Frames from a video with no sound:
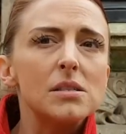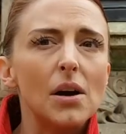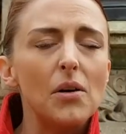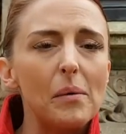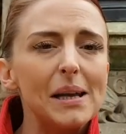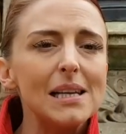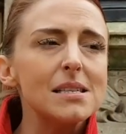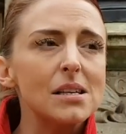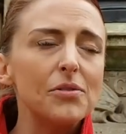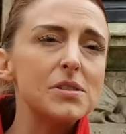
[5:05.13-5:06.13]
So, I mean,
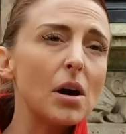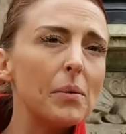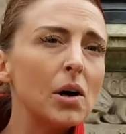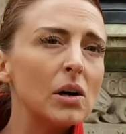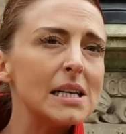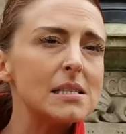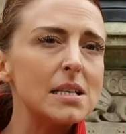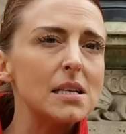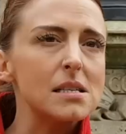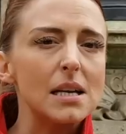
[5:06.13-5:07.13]
this stuff is going on
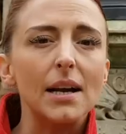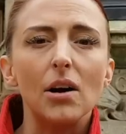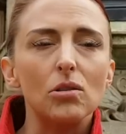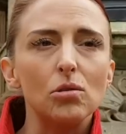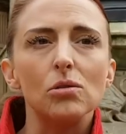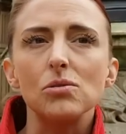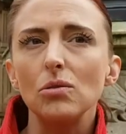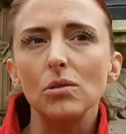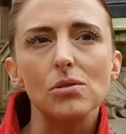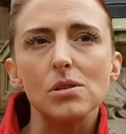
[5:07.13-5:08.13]
insidiously in our courts
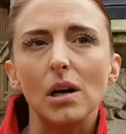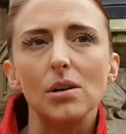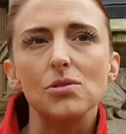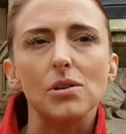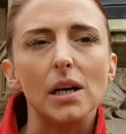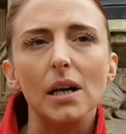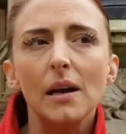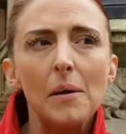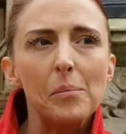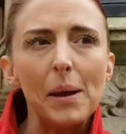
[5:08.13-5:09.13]
all across the country.
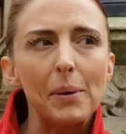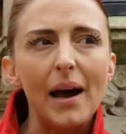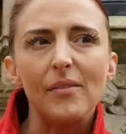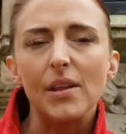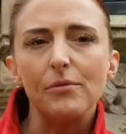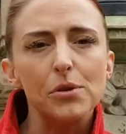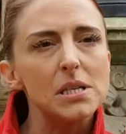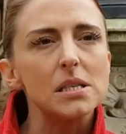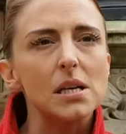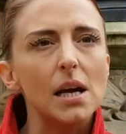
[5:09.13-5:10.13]
People are having their
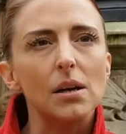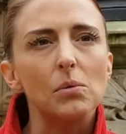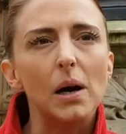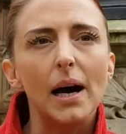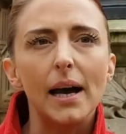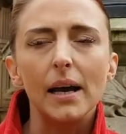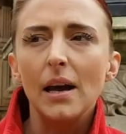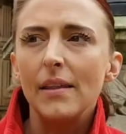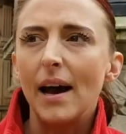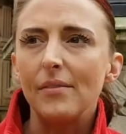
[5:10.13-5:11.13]
voices taken away,
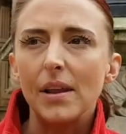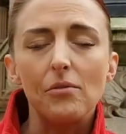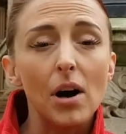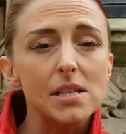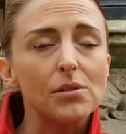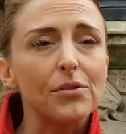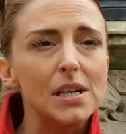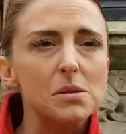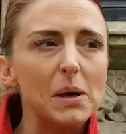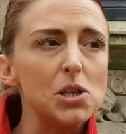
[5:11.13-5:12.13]
they're having their right to
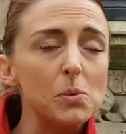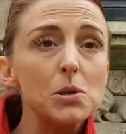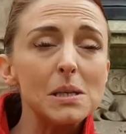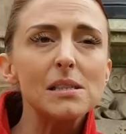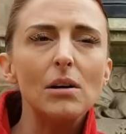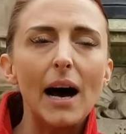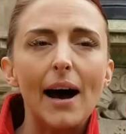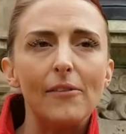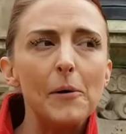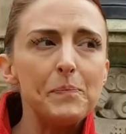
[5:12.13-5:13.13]
free speech, which we still
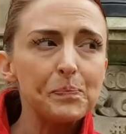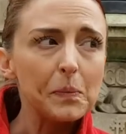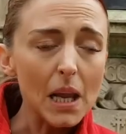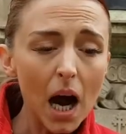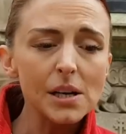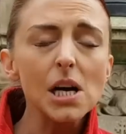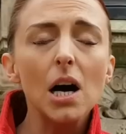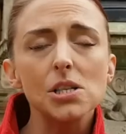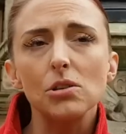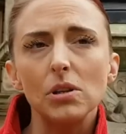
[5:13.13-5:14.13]
have. Under
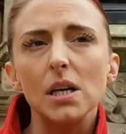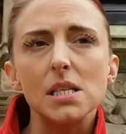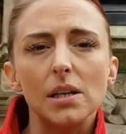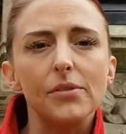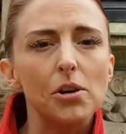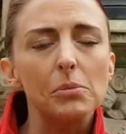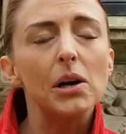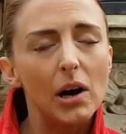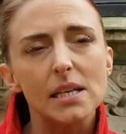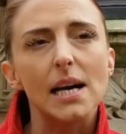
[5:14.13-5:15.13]
Article 19 of the Human
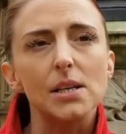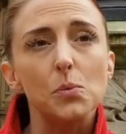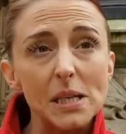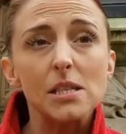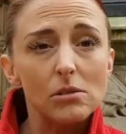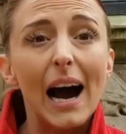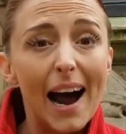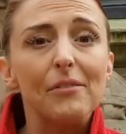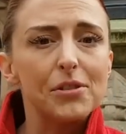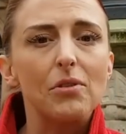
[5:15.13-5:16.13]
Rights Act, we still
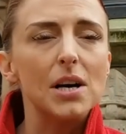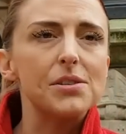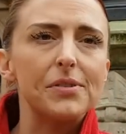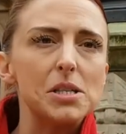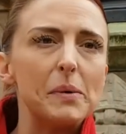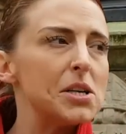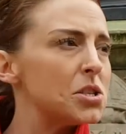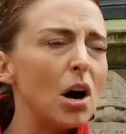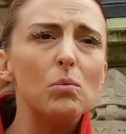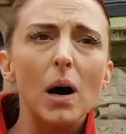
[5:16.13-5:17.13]
have the right to free speech.
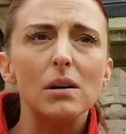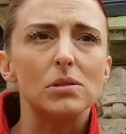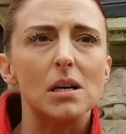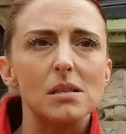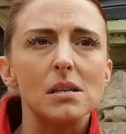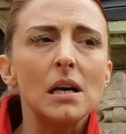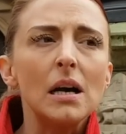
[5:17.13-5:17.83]
The whole world does.